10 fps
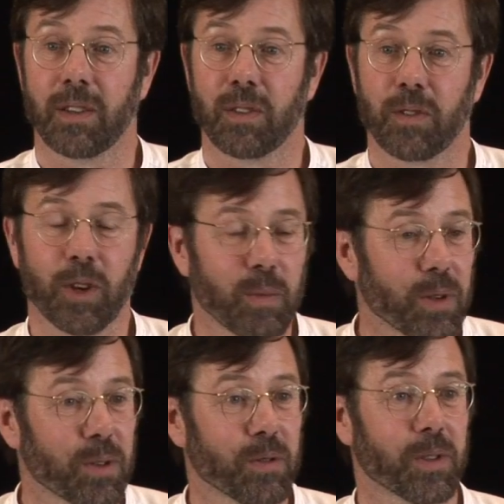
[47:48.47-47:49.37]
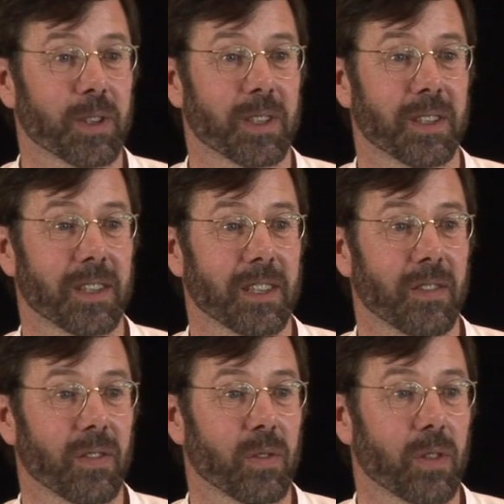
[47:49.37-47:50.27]
It's very beautiful.
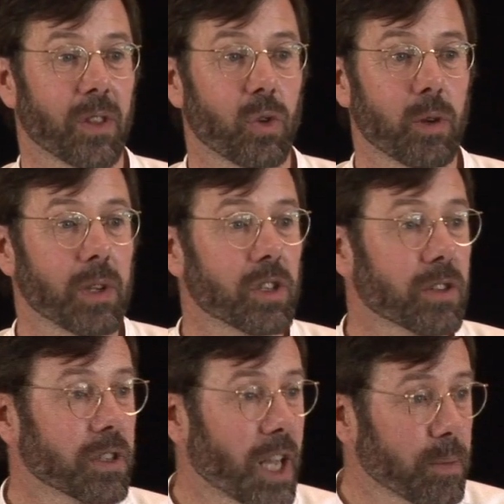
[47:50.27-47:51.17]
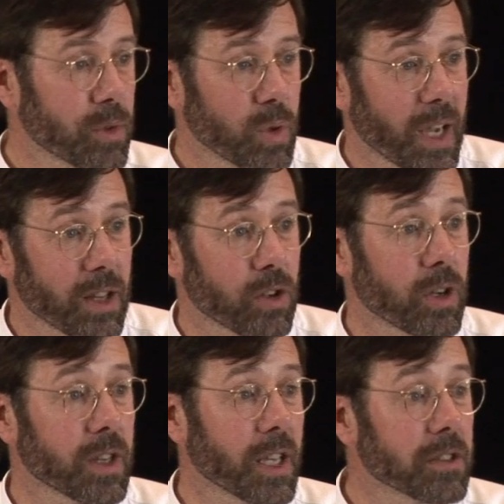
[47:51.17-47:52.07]
The women just come together
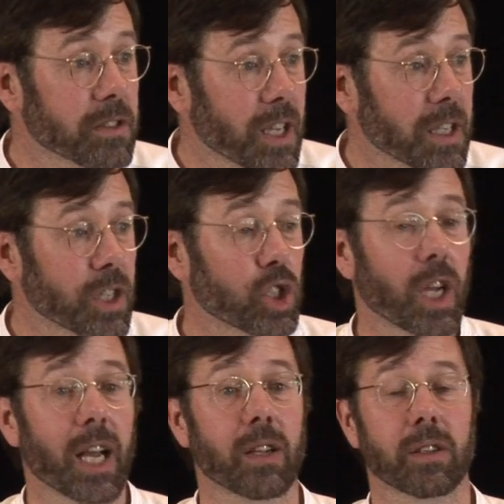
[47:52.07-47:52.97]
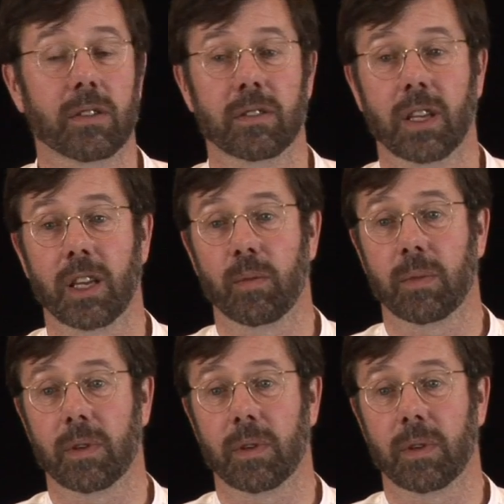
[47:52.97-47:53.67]
and they sing the child his name.